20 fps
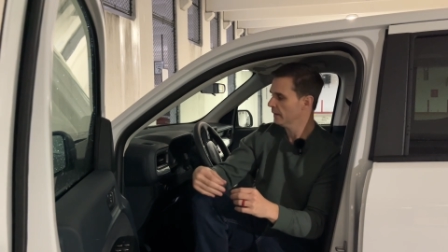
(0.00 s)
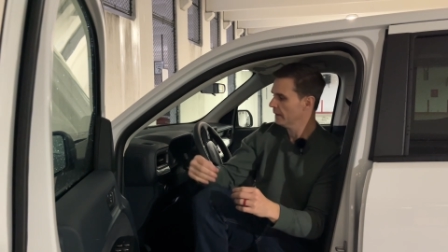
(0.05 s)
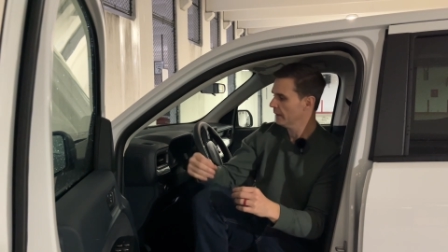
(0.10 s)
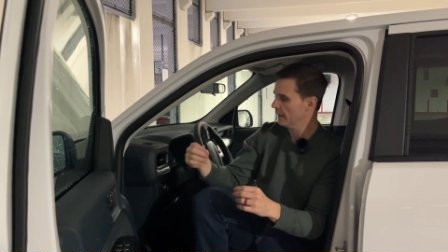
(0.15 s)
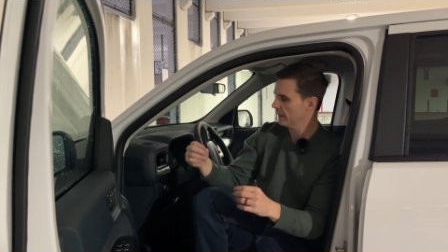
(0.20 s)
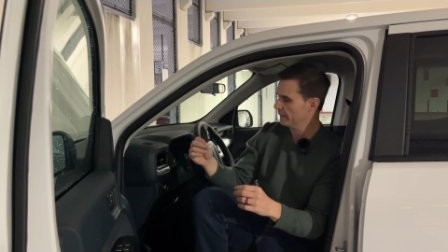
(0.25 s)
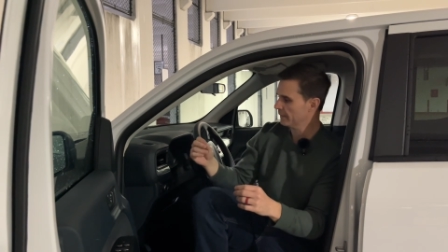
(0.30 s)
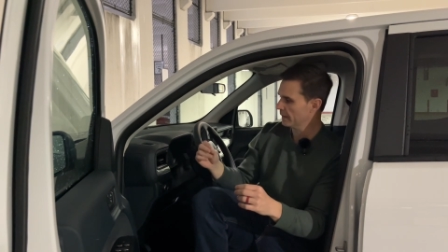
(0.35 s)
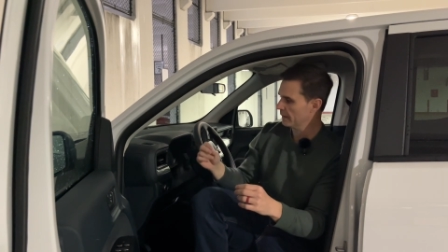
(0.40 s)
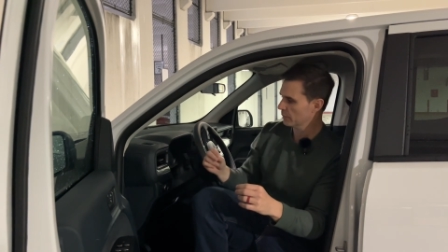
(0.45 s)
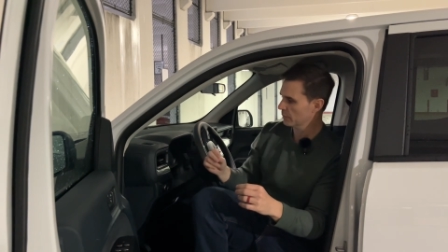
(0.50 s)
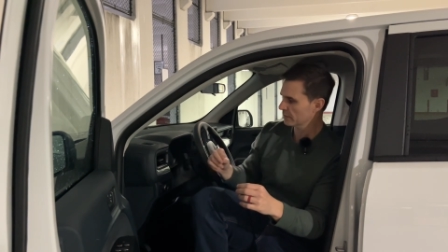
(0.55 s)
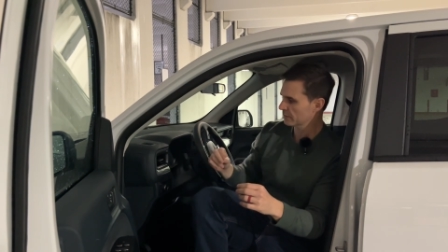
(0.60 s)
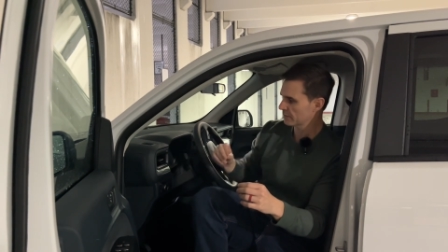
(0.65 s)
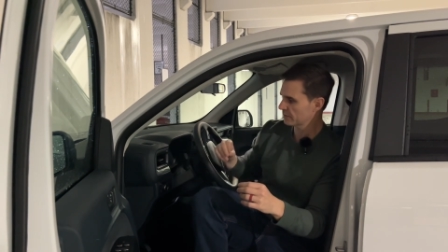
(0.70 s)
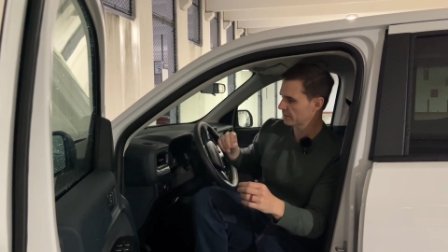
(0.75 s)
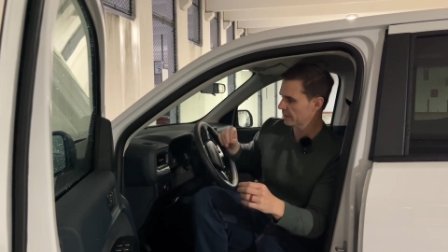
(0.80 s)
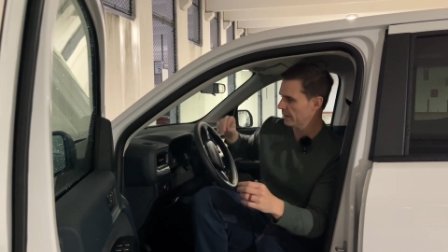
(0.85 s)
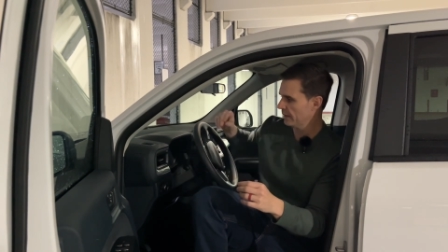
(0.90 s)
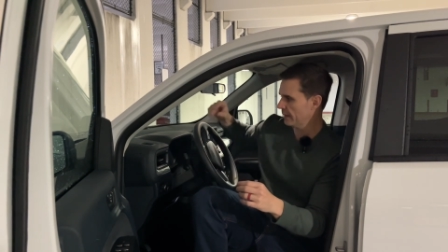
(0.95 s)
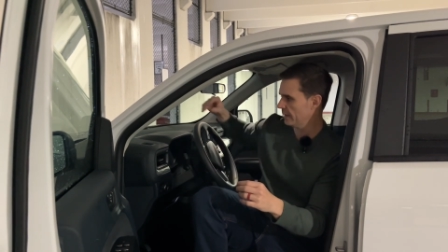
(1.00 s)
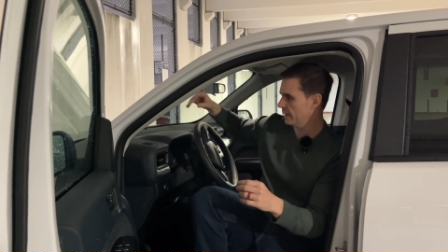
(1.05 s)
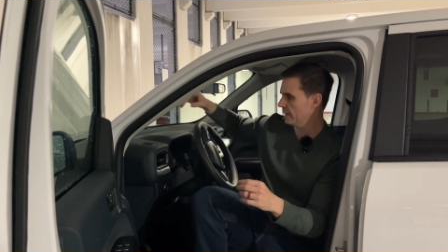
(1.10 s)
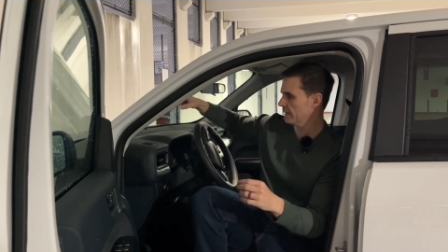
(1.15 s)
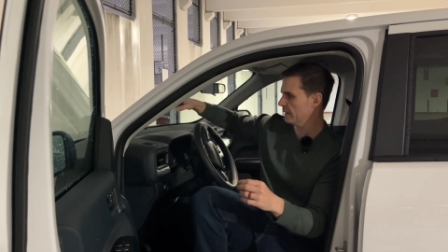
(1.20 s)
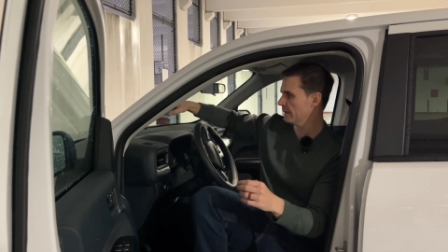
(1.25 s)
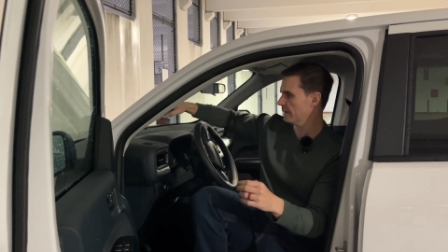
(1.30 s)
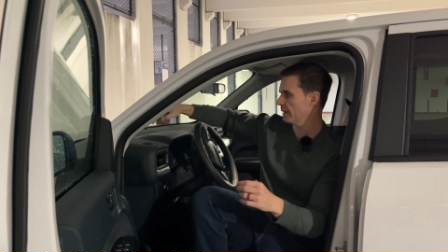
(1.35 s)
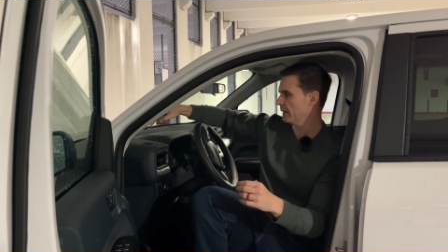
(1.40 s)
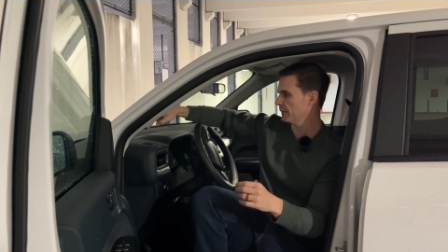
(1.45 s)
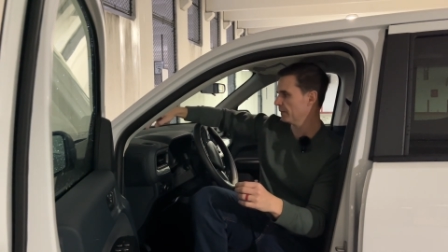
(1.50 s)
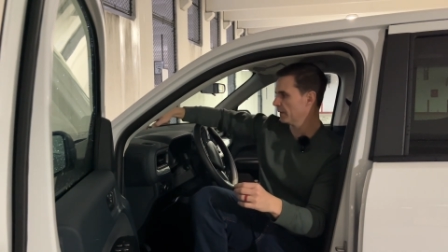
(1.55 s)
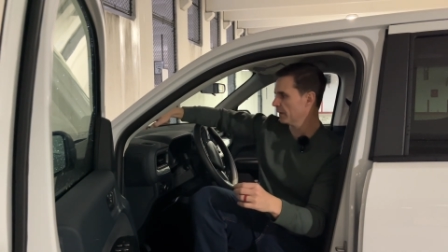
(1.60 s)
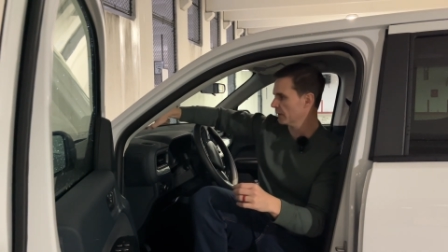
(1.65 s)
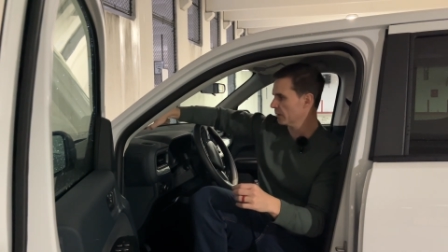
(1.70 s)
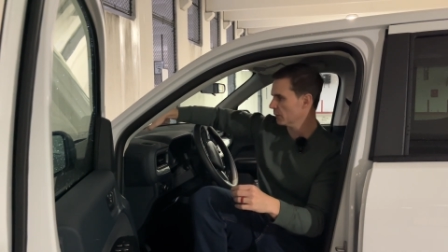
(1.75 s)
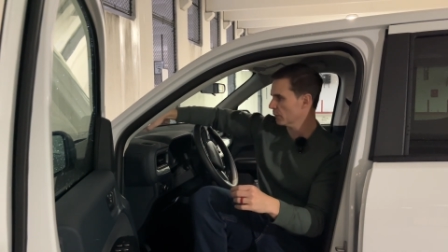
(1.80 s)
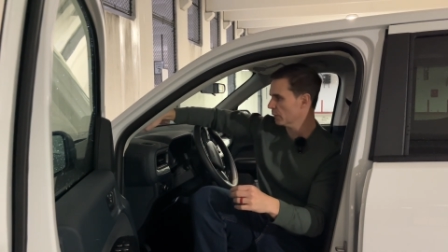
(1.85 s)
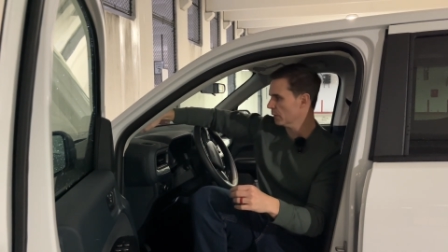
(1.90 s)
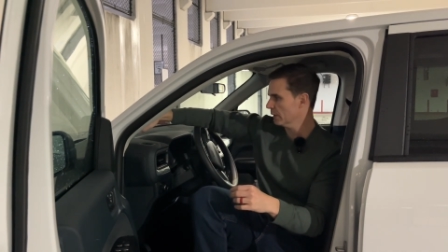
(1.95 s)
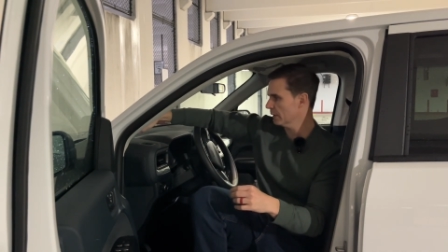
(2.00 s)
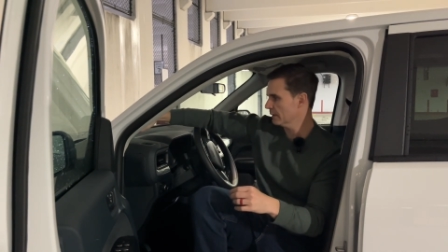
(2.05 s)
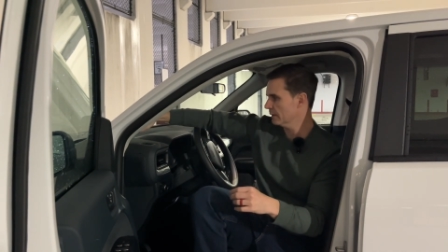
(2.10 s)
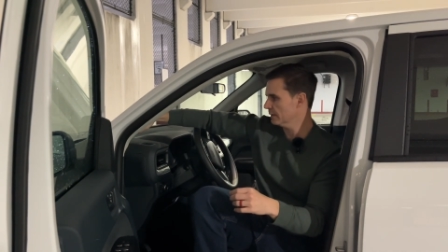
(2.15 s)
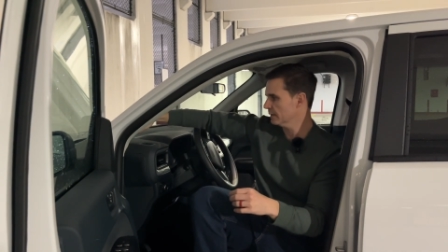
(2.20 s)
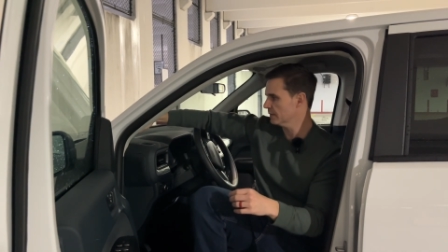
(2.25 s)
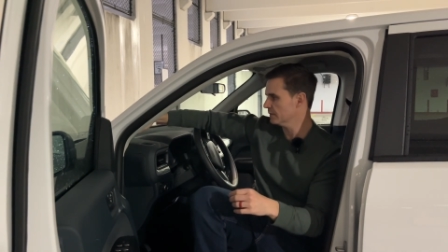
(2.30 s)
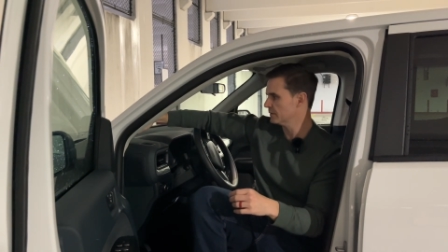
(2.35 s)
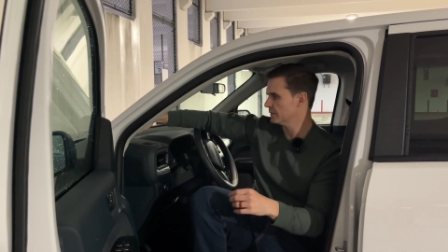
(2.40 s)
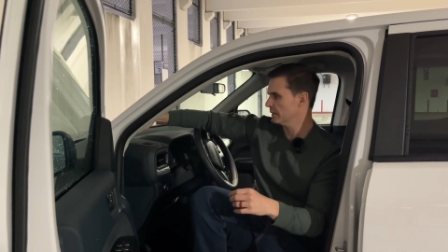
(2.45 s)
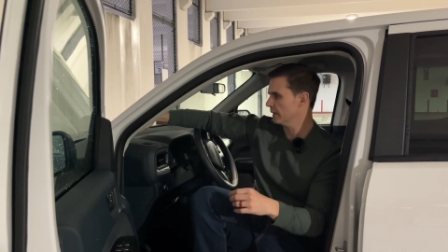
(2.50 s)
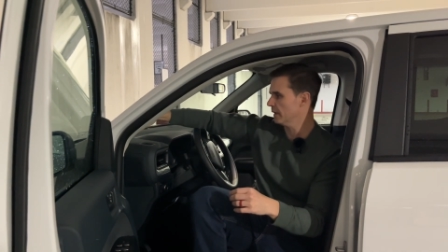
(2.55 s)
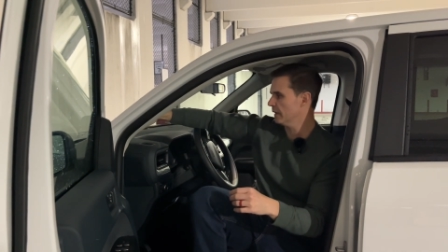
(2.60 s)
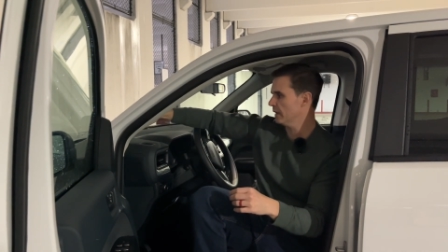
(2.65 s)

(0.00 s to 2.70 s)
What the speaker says: And they were saying that there was